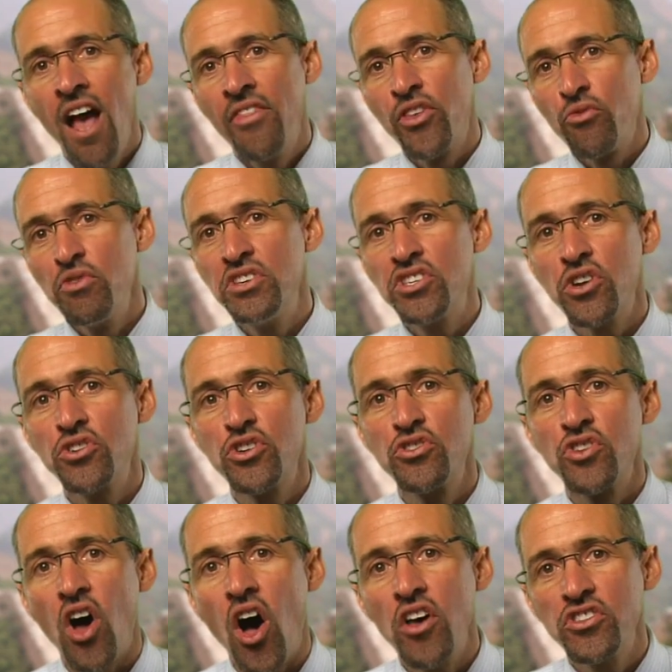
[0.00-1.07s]
The
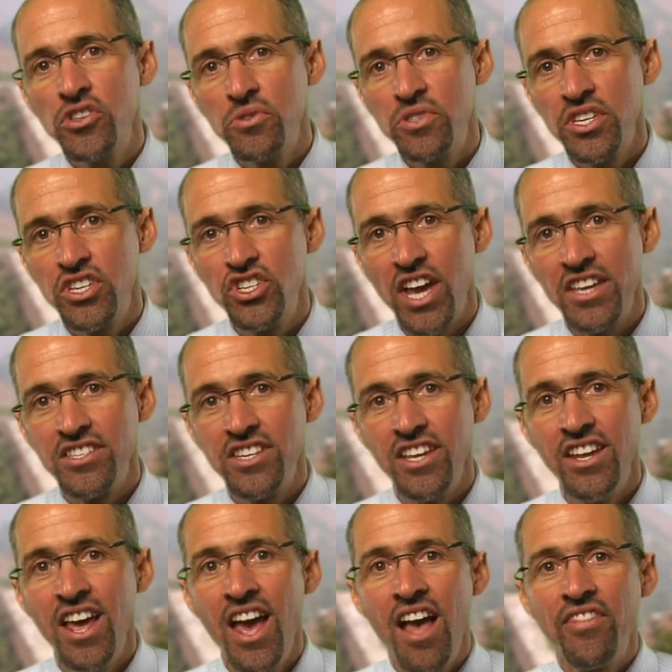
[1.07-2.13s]
researchers also
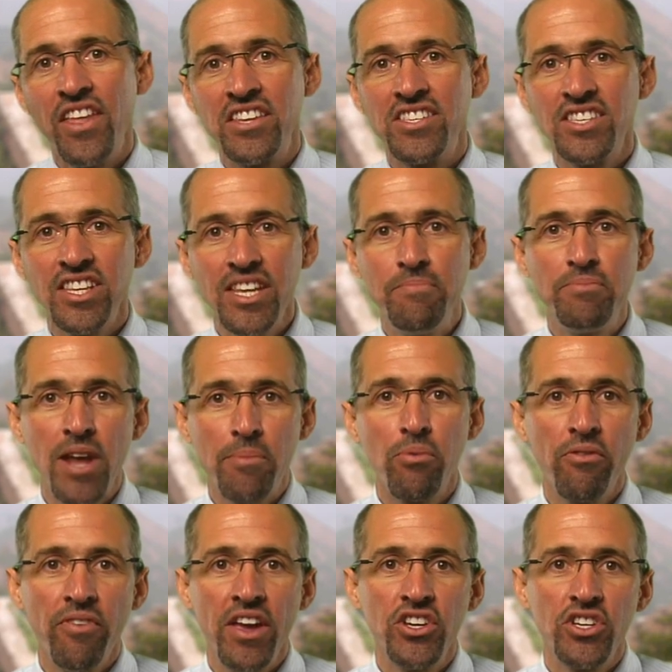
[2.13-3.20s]
suggested that sleep
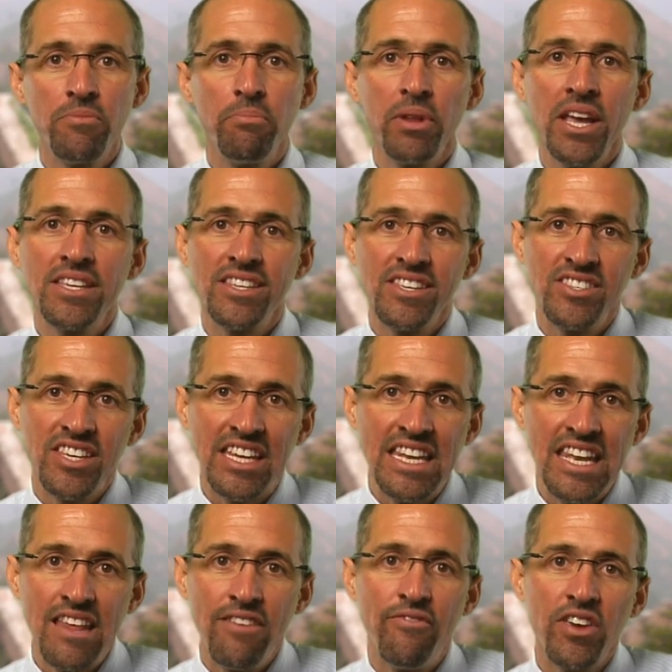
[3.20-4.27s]
deprivation plays a
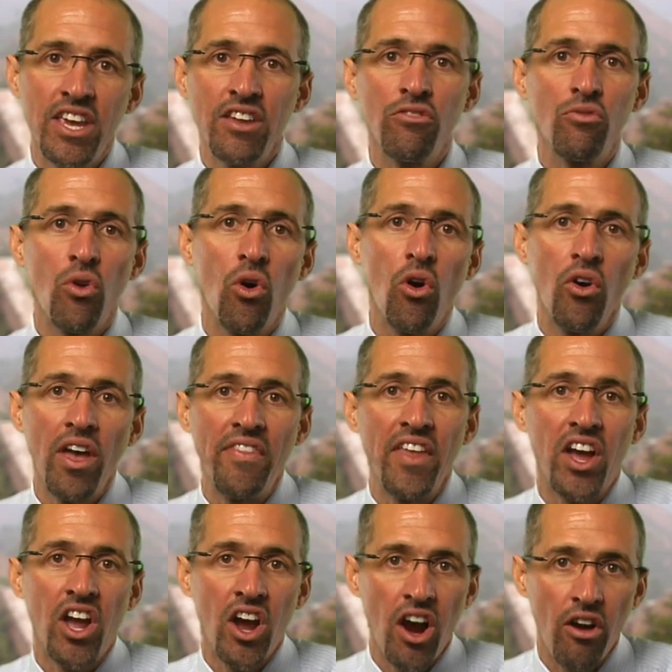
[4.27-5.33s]
significant role in the
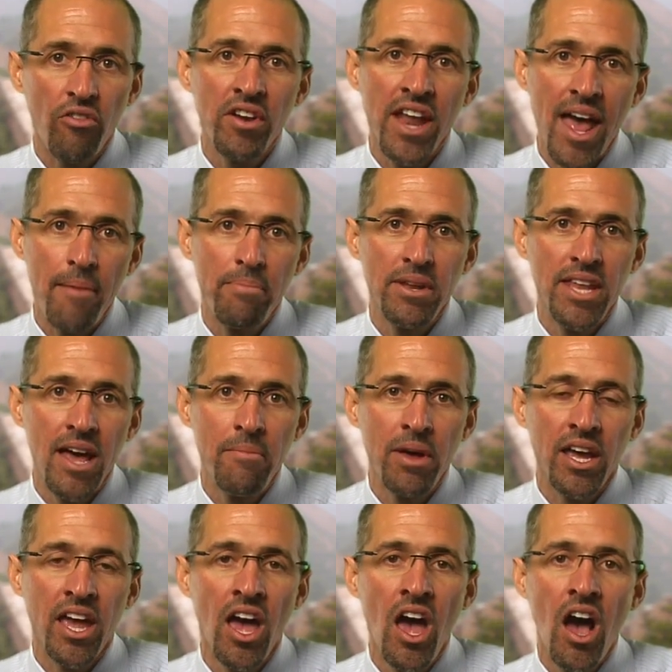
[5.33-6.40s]
current epidemic